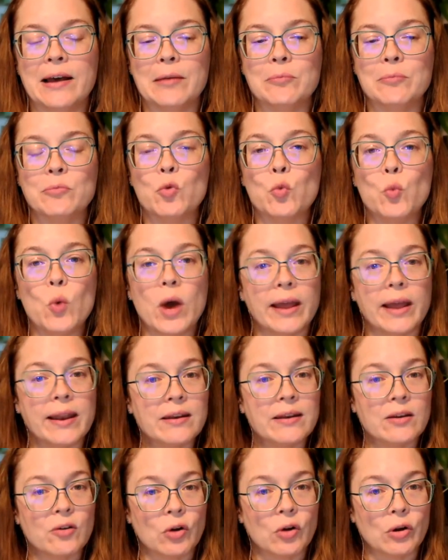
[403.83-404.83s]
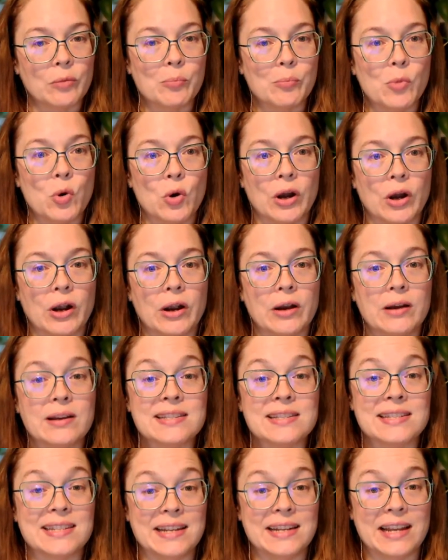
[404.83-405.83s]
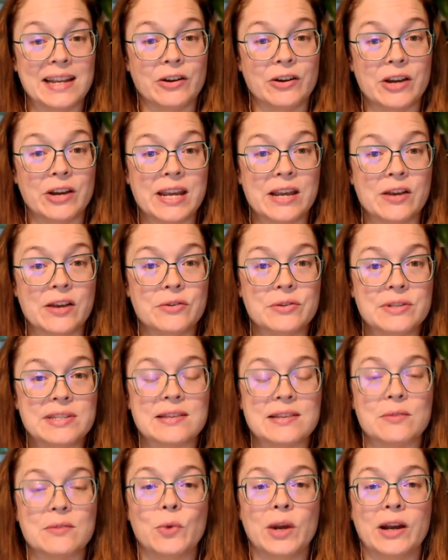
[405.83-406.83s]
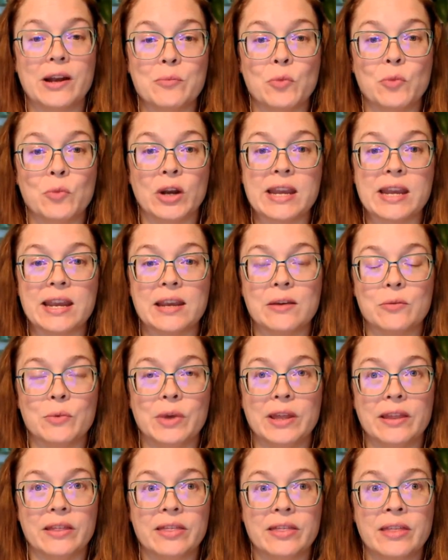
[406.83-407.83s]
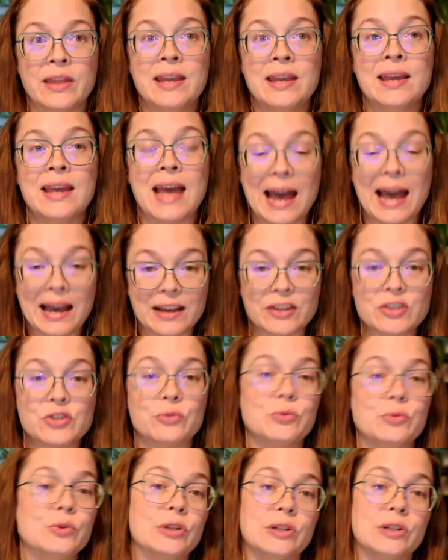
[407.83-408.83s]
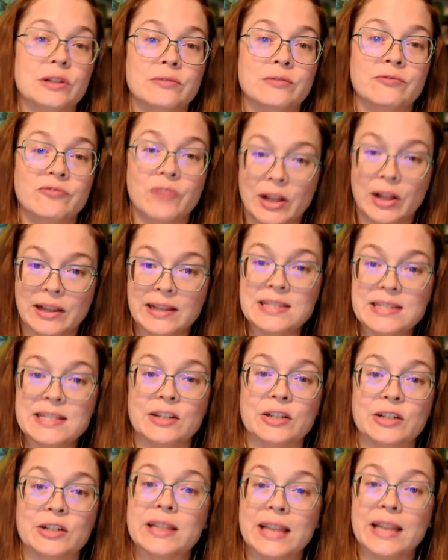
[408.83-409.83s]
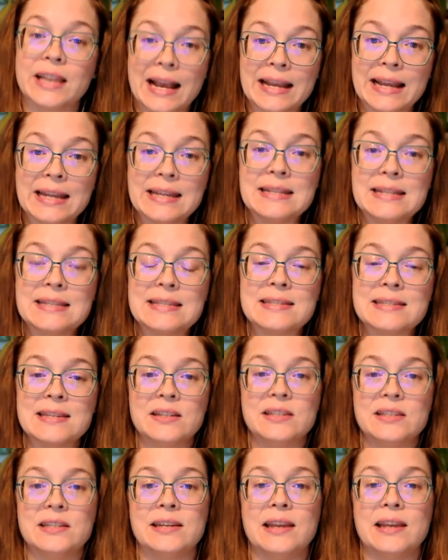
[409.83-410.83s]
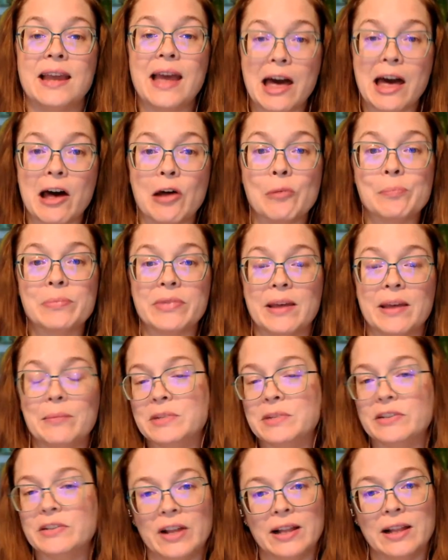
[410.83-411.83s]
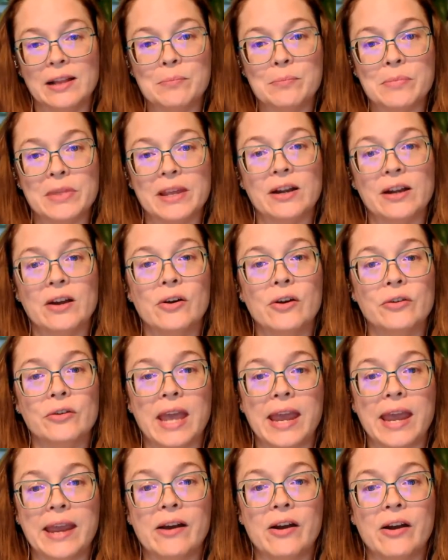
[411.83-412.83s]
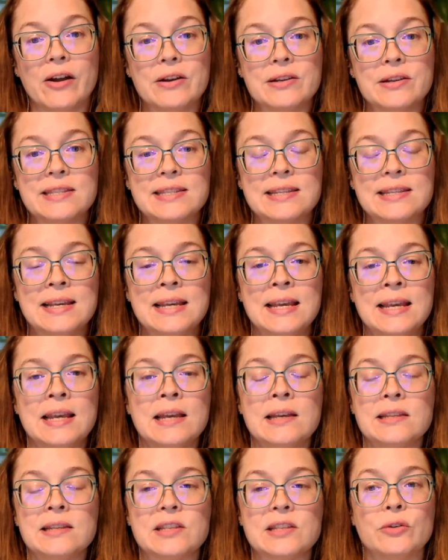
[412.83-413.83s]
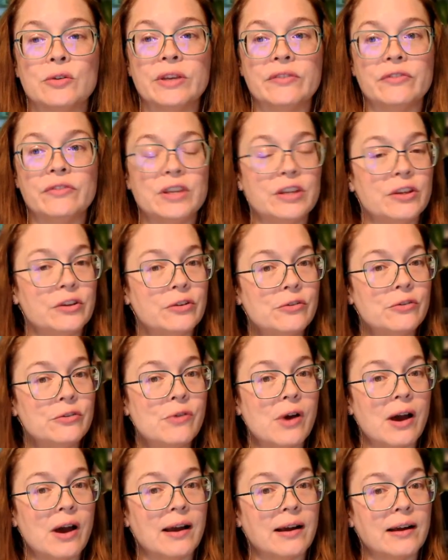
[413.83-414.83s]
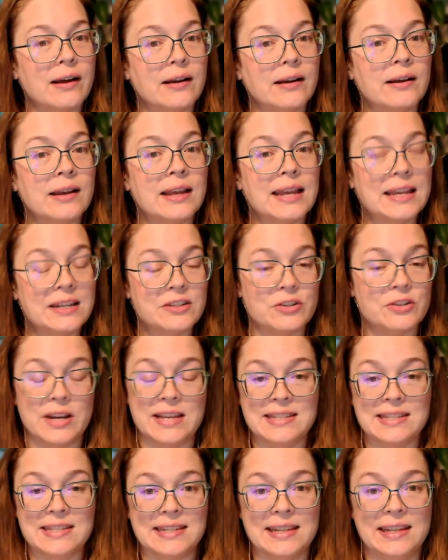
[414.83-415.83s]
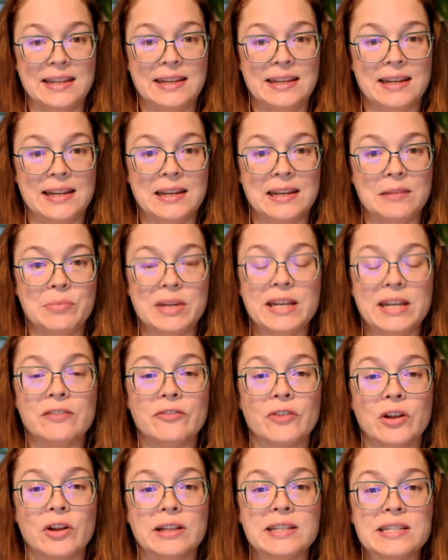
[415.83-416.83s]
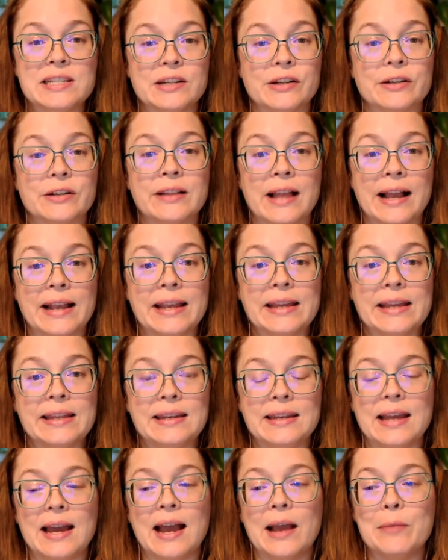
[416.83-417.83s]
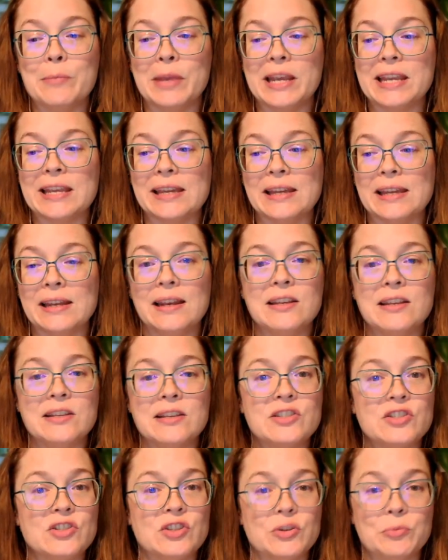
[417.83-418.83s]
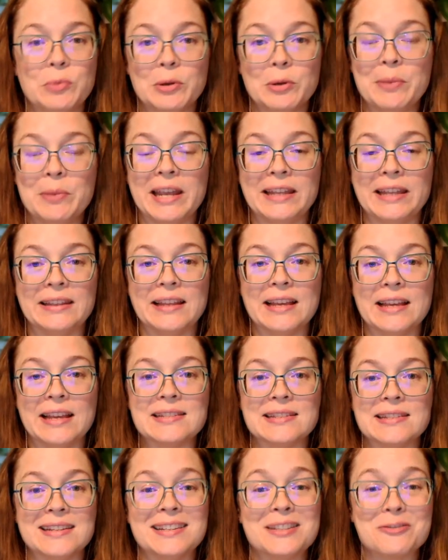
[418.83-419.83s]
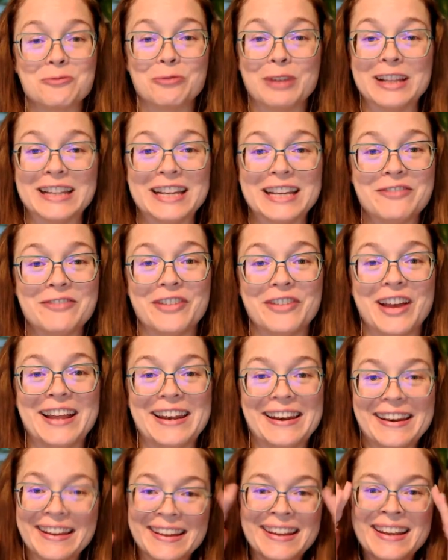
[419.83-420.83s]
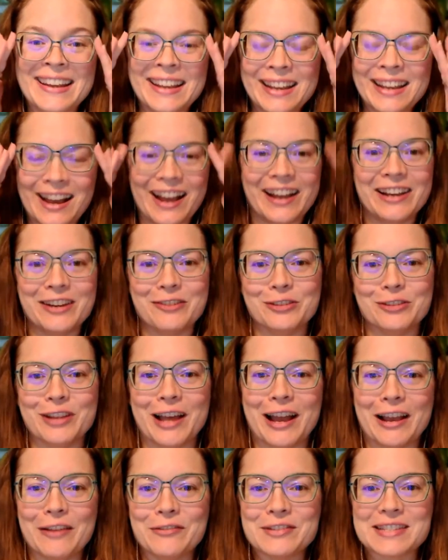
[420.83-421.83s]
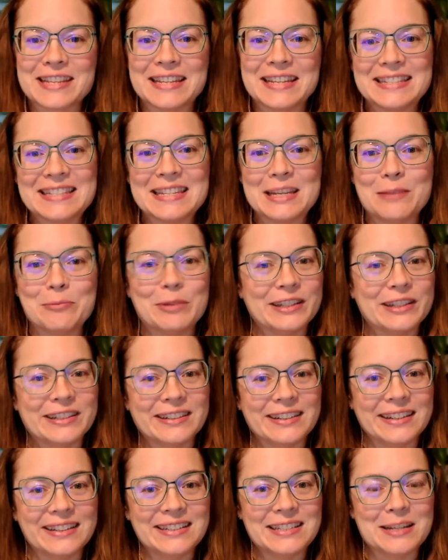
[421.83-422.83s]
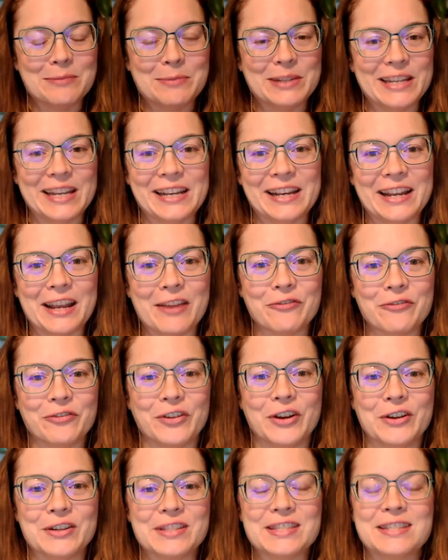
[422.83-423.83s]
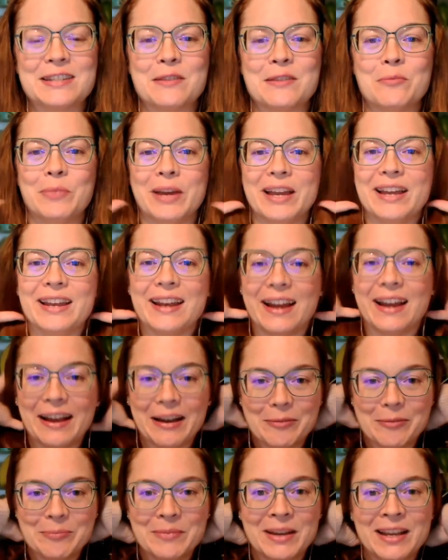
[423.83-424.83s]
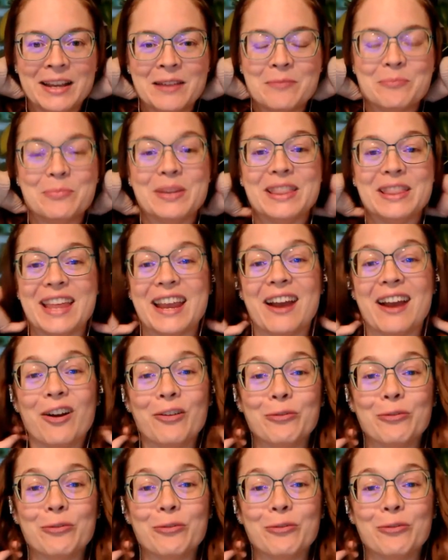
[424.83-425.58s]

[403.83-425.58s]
one or more scenarios where I'm working with actual volunteer clients to help them develop their OKRs. So if you are interested in being a volunteer client, I make it super painless. It's really fun. I know lives can seem a little intimidating at first, but they are